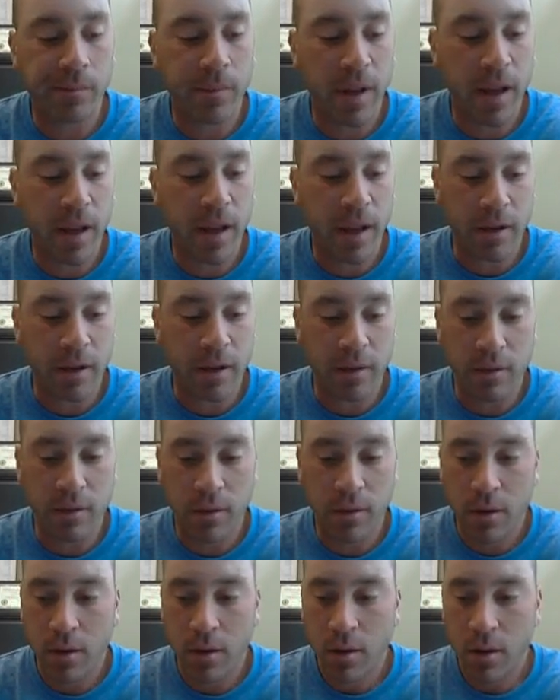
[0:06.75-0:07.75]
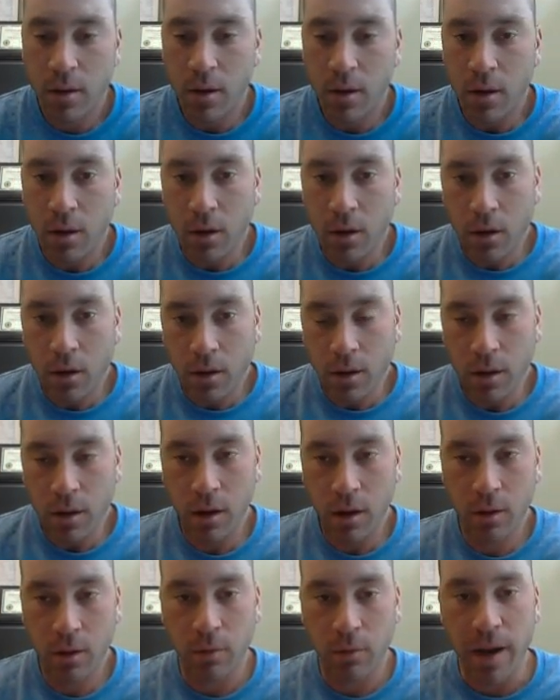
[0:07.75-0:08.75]
And
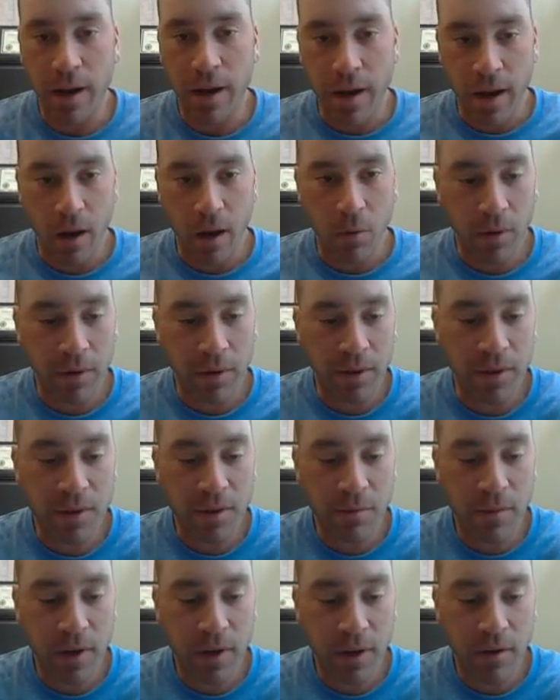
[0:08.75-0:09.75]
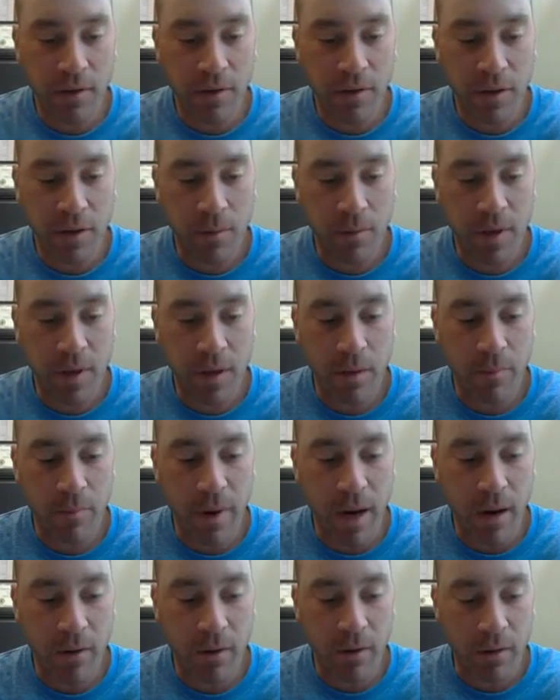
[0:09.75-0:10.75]
right now what this video is going to be
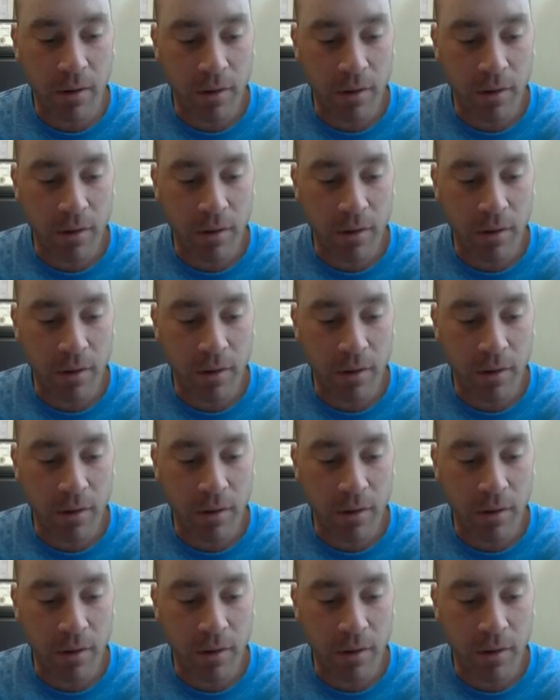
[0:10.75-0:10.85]
about,